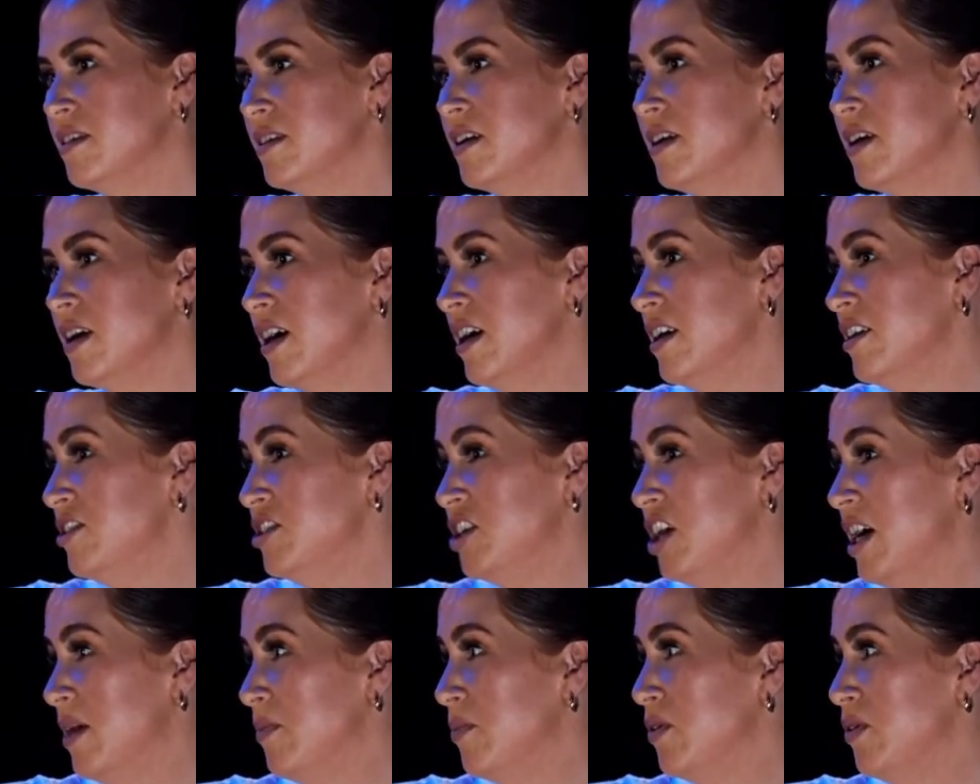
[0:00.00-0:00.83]
and
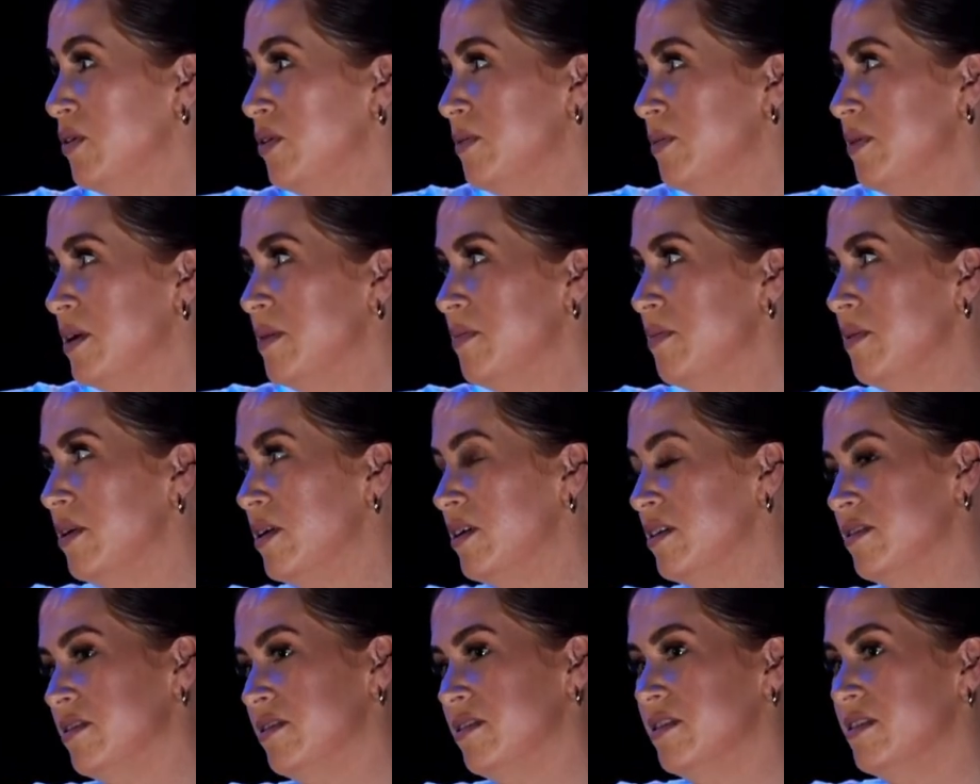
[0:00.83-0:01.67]
jam with other people
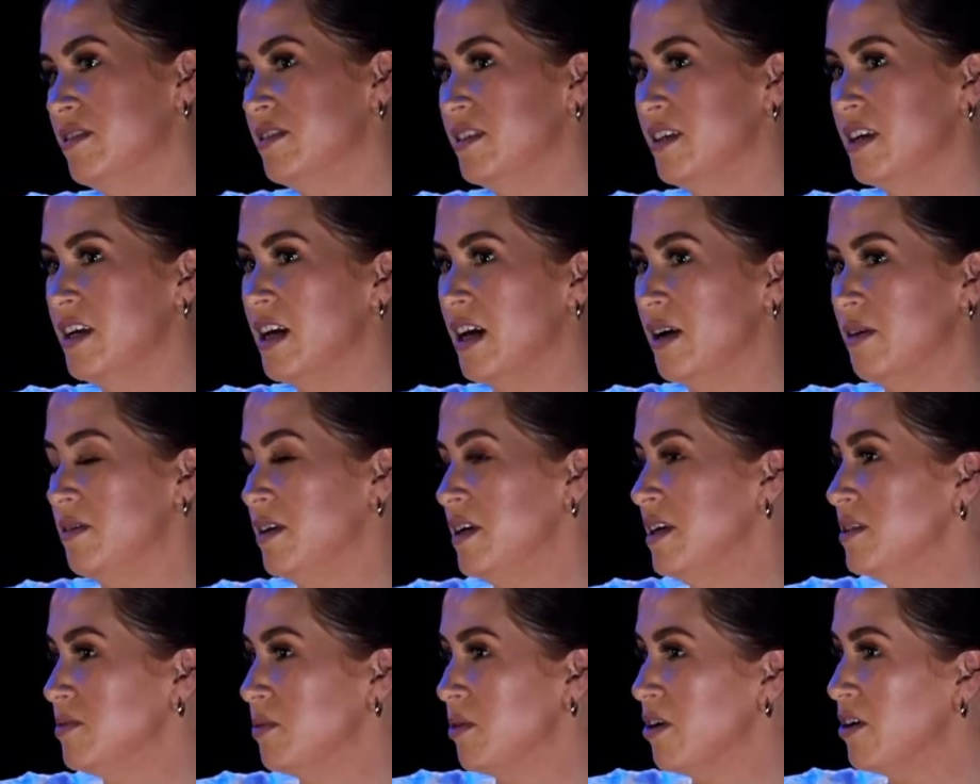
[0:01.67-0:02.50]
and see how
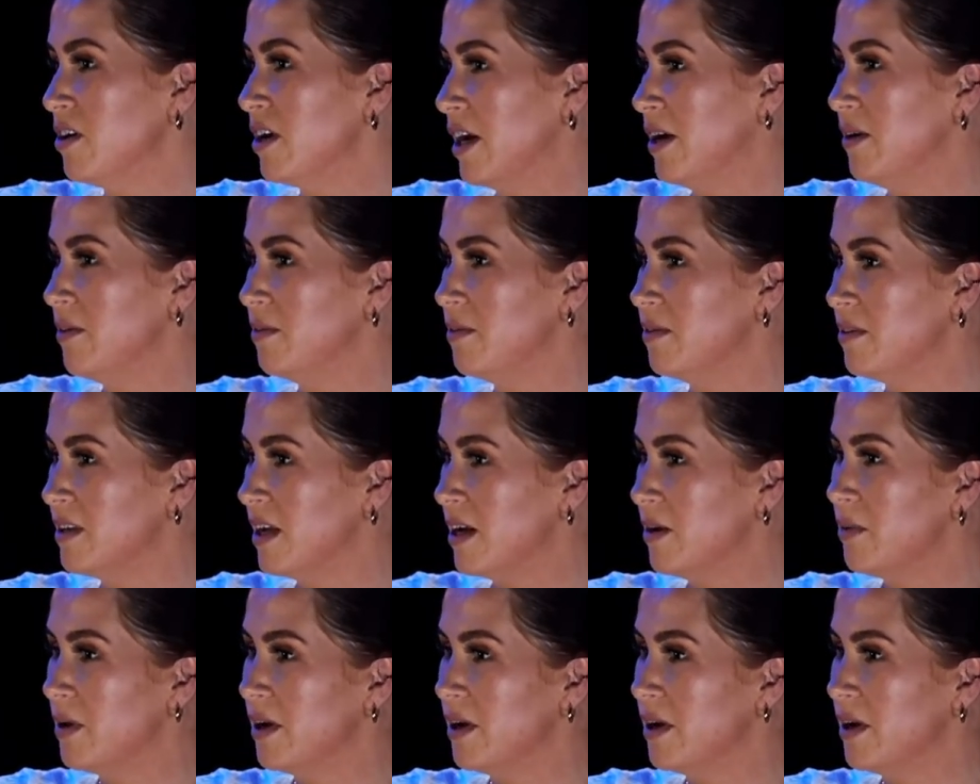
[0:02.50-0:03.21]
things work out that way.